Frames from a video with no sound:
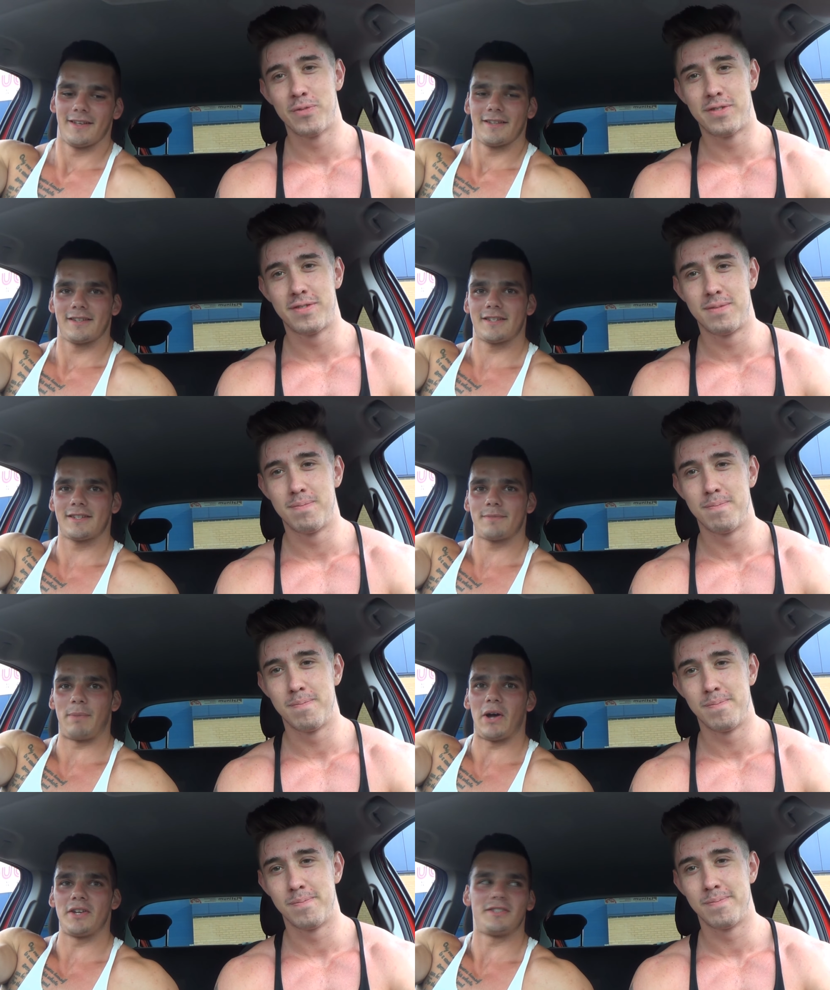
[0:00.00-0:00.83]

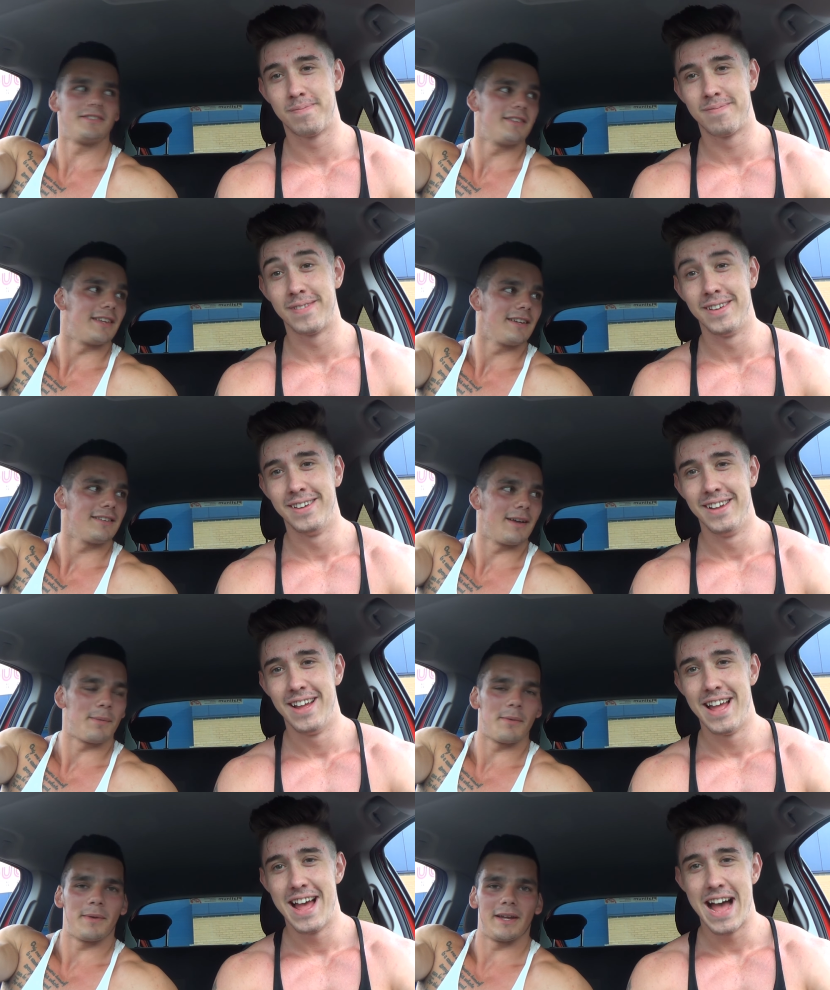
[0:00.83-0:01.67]
Speaker 1: Spicing things
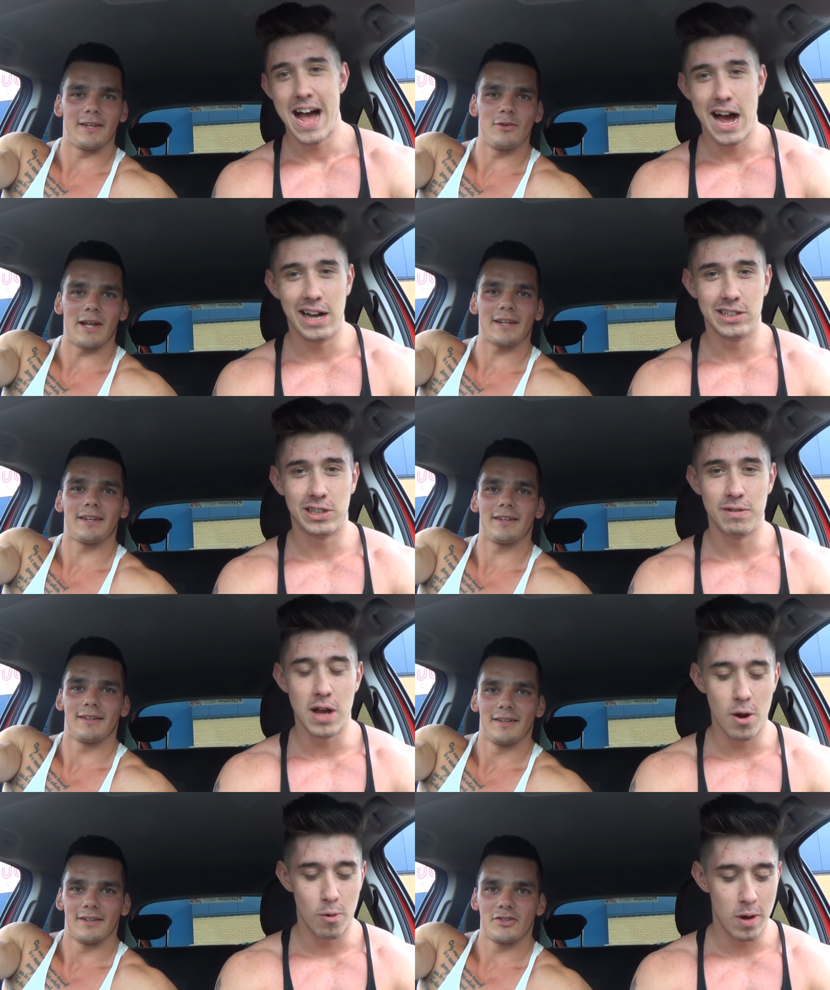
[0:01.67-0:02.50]
up a bit.
Speaker 2: As
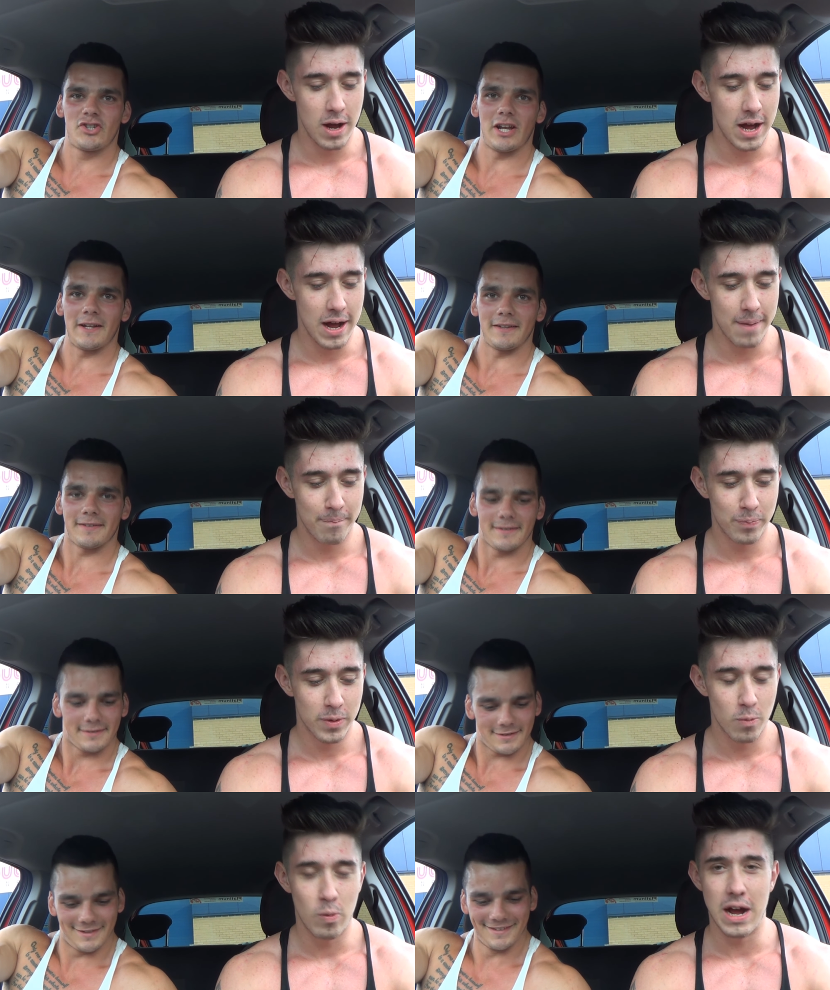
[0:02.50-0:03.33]
you know, chilies.
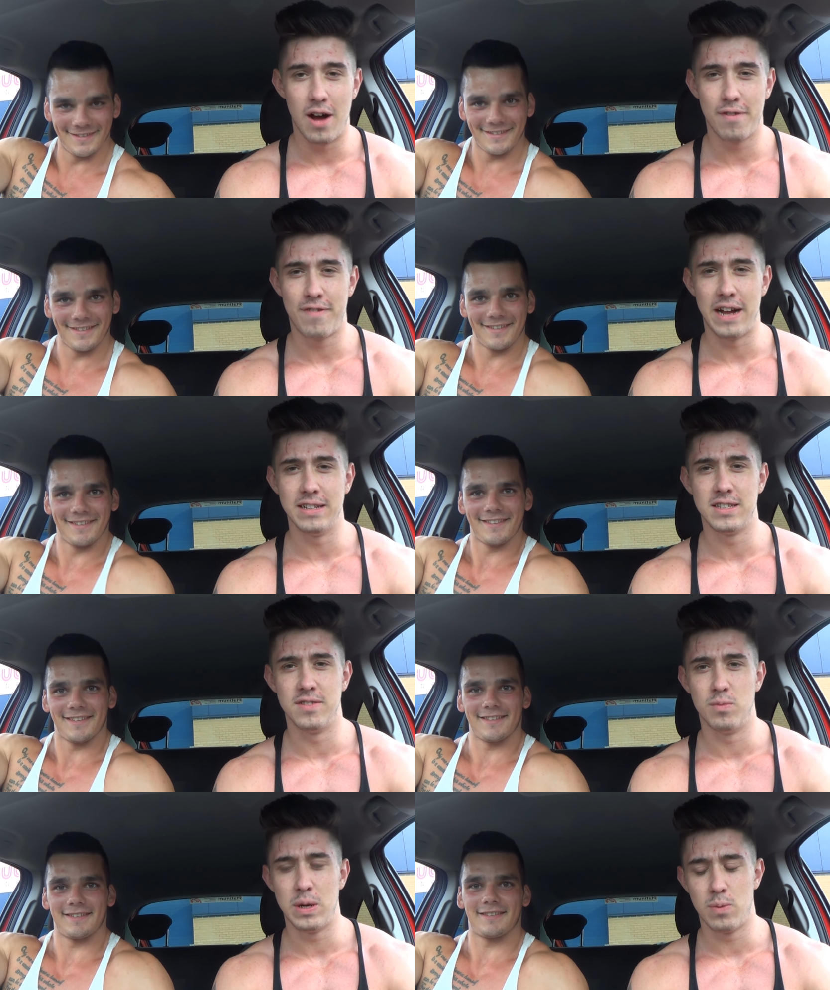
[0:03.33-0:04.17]
we were
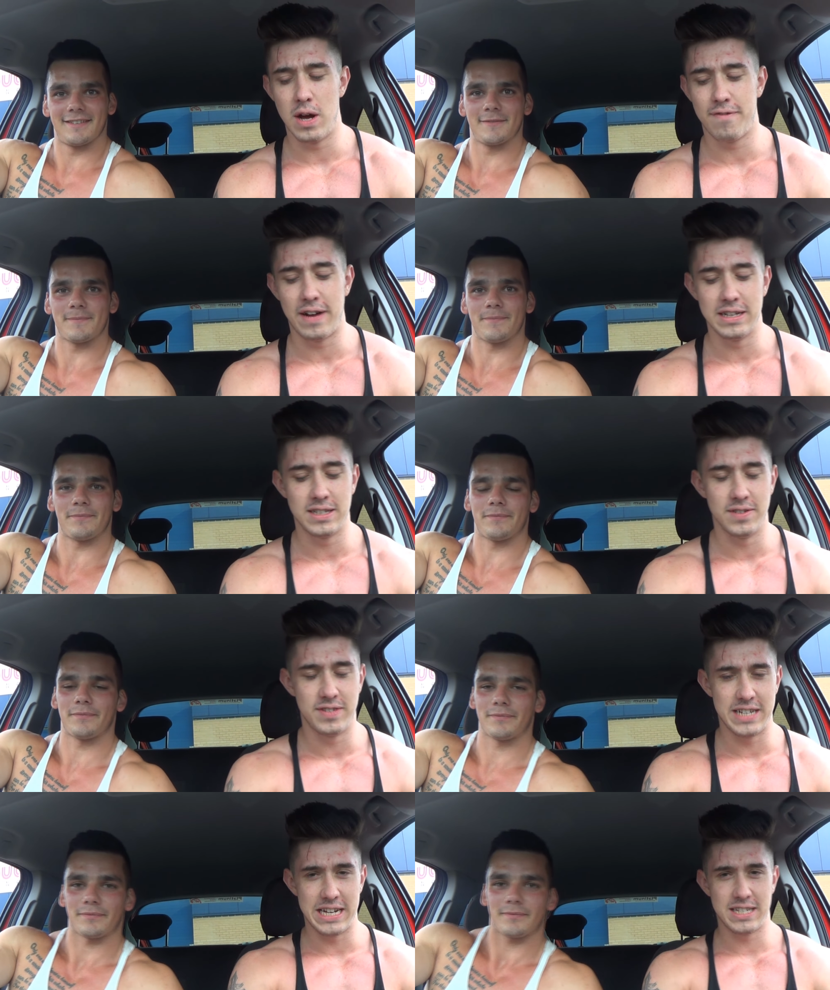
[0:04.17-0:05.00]
fans of
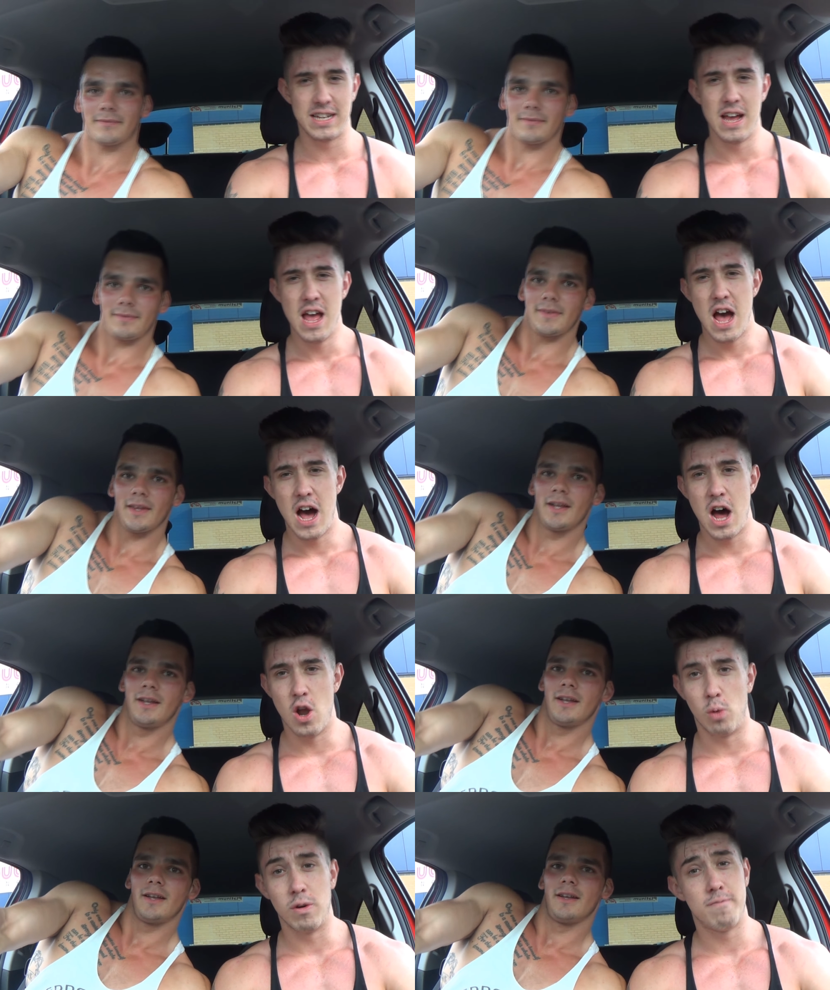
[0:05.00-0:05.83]
Zyzz,
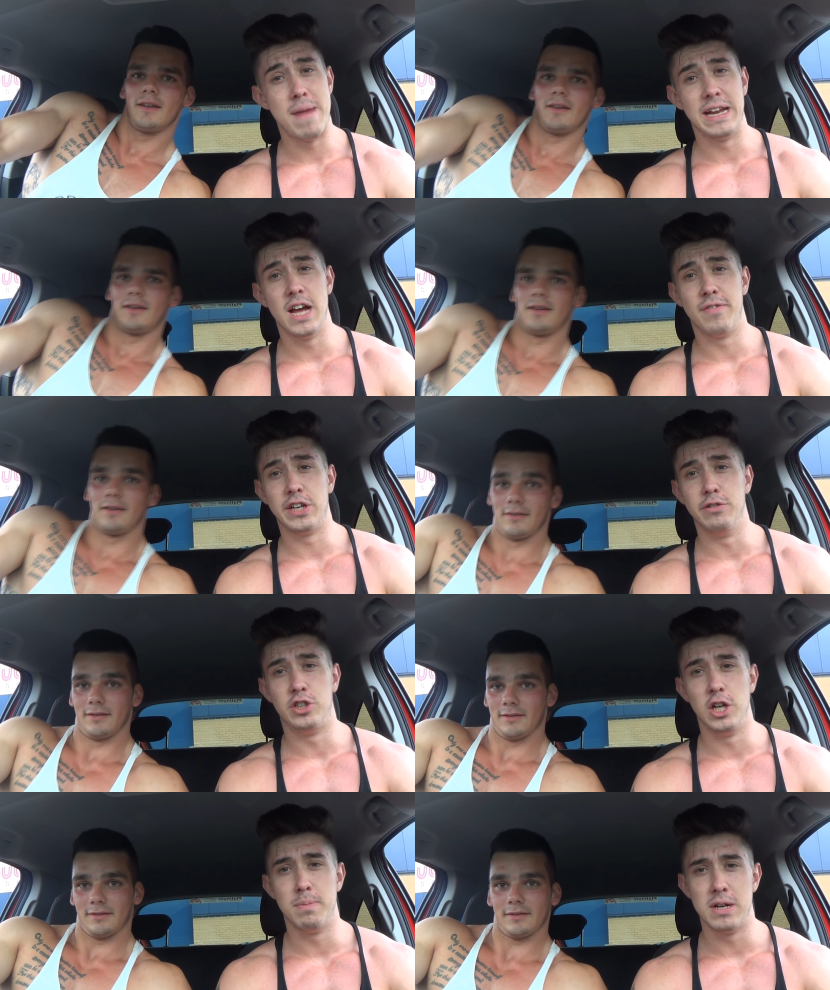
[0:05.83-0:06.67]
along with many other
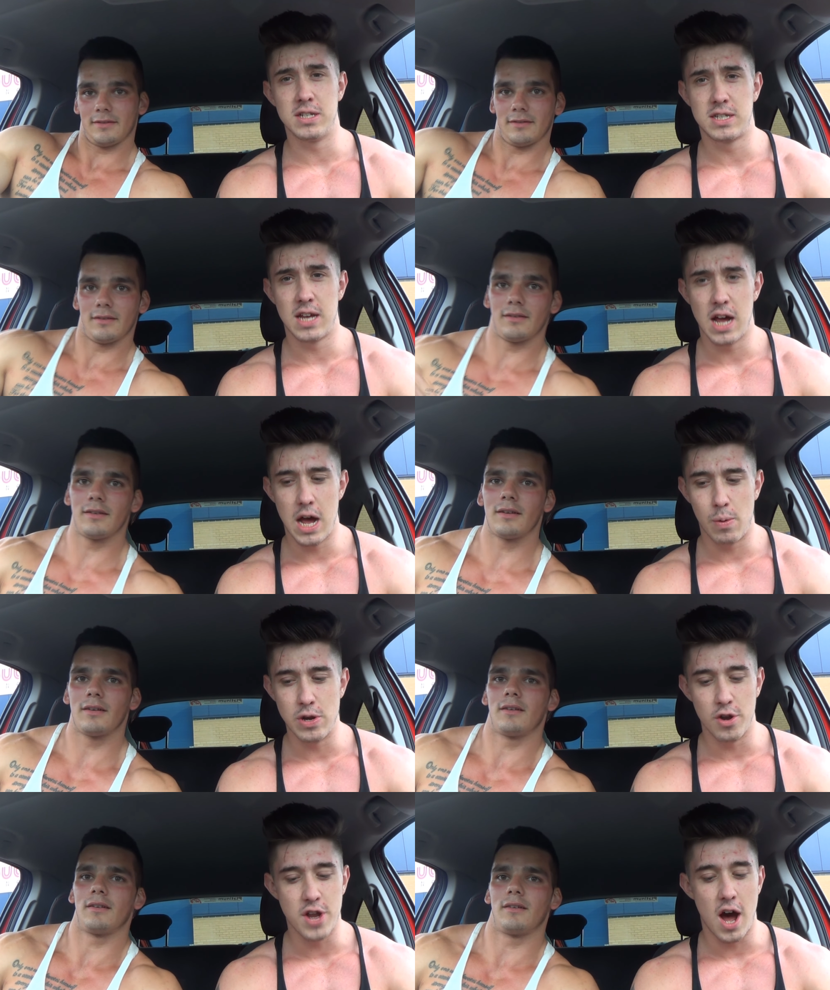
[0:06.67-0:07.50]

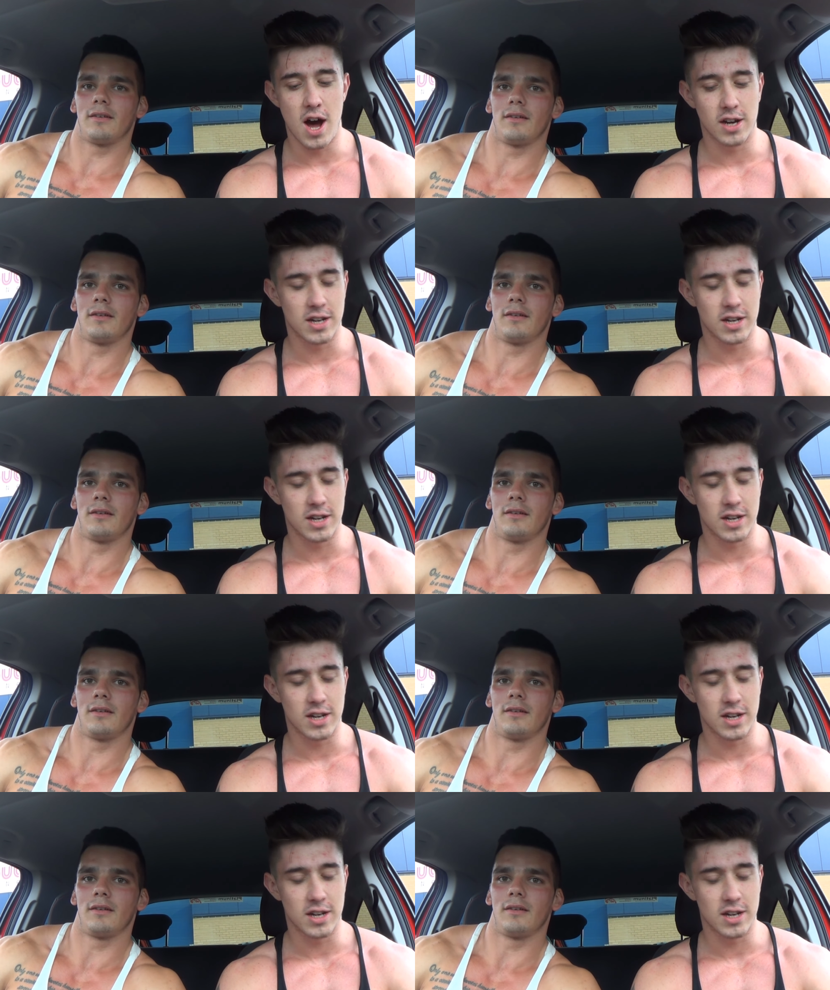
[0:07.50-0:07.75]
YouTubers. We're not nut